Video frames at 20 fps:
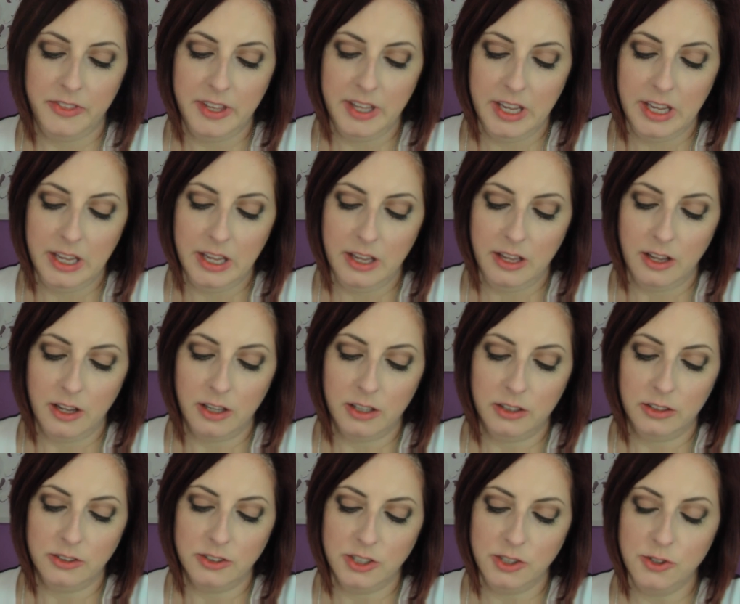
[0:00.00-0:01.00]
The
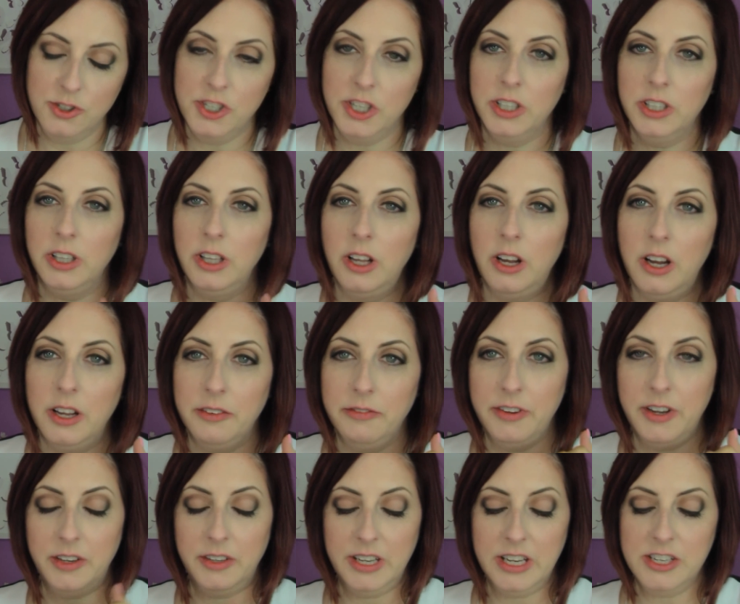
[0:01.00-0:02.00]
Touche Eclat
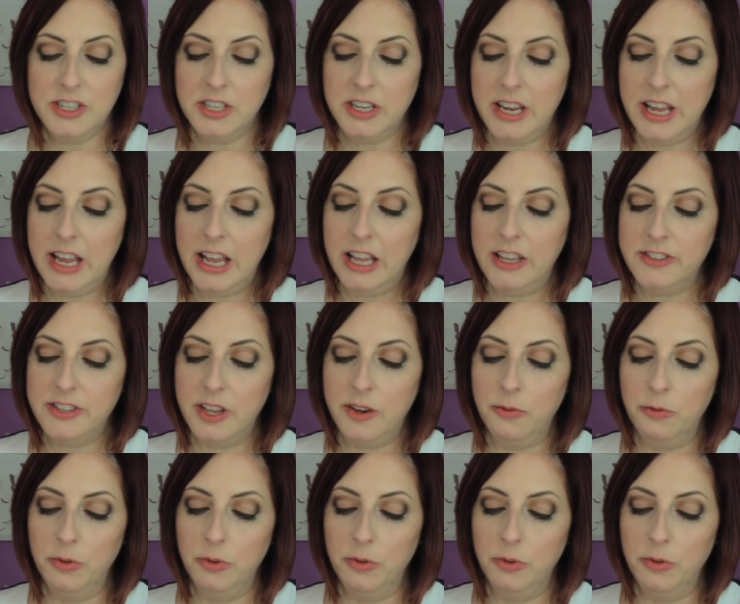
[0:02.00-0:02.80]
foundation has a